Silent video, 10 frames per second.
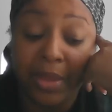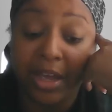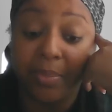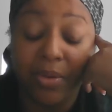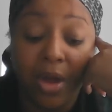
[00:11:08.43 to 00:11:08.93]
They
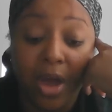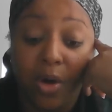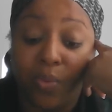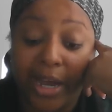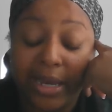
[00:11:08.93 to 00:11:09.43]
could be
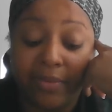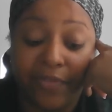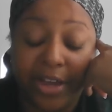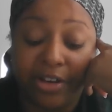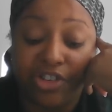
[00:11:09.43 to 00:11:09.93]
writing
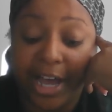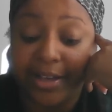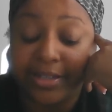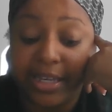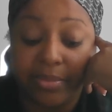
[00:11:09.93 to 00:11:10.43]
fake
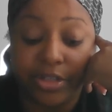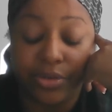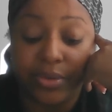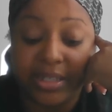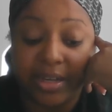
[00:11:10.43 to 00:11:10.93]
checks. They could be
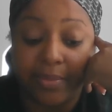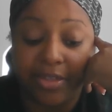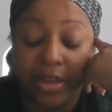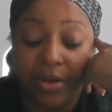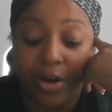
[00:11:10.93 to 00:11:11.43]
doing
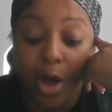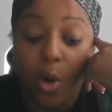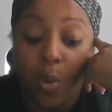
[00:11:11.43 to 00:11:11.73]
something here.